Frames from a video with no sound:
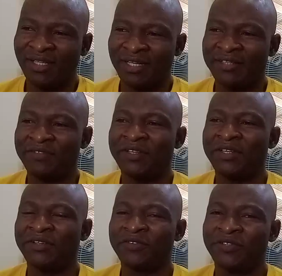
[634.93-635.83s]
And if
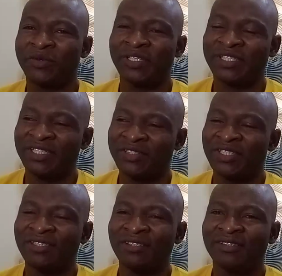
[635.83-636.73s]
the frequency
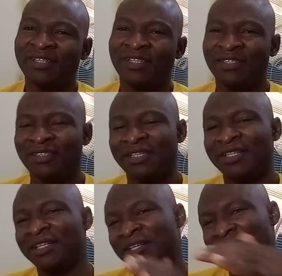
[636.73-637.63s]
decreases,
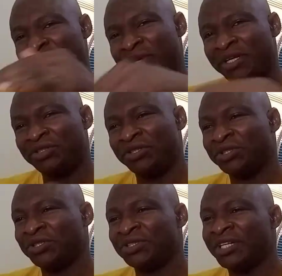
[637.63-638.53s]
the
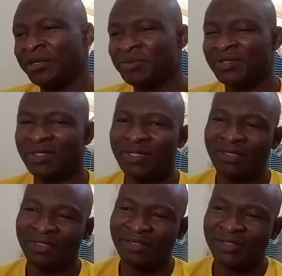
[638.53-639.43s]
penetration depth
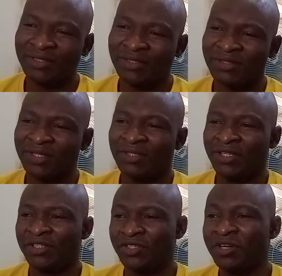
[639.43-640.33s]
increases.
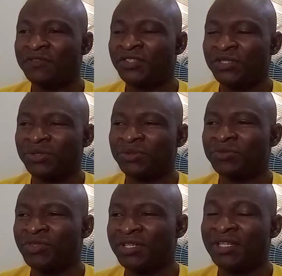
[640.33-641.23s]
In soft
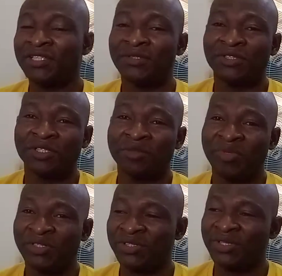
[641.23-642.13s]
tissue, the relationship
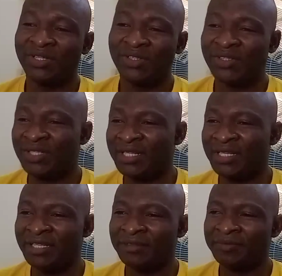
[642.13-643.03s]
is
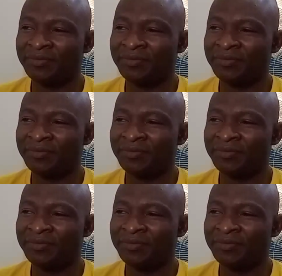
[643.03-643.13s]
linear.